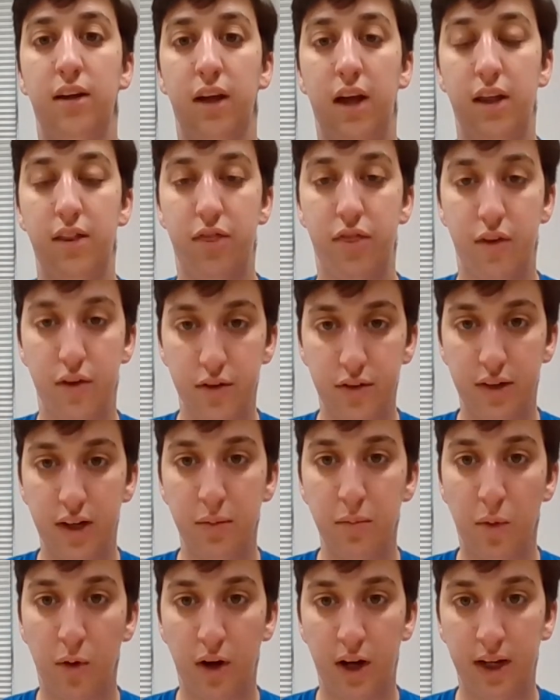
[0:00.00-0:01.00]
and Thursday
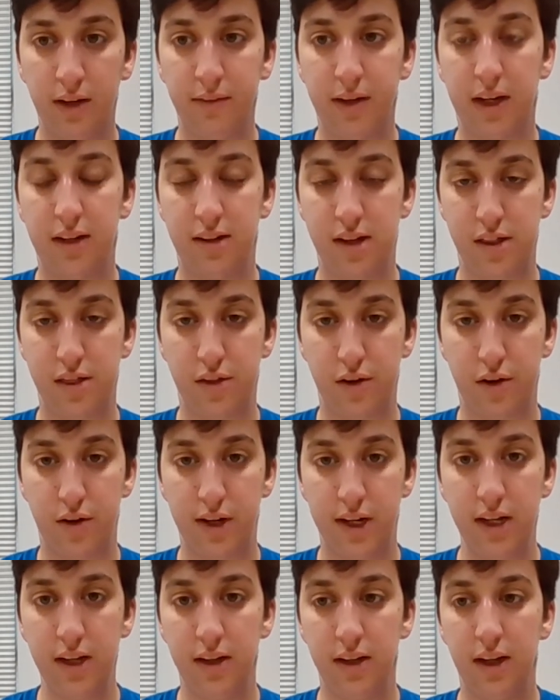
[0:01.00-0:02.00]
morning at
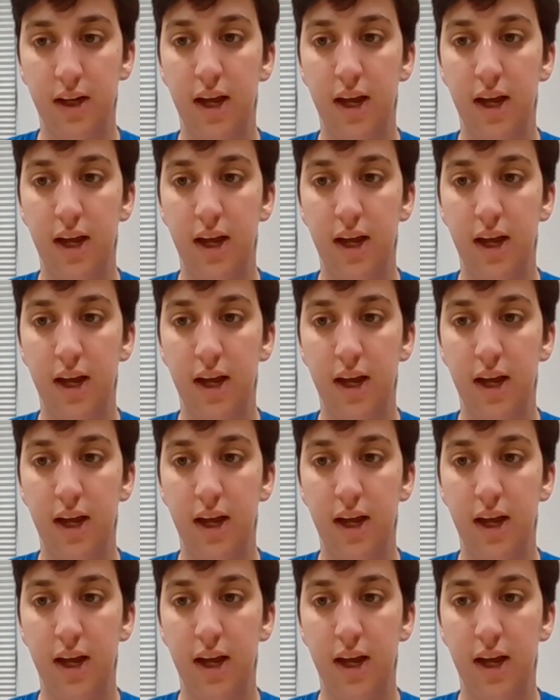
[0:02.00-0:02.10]
10:30,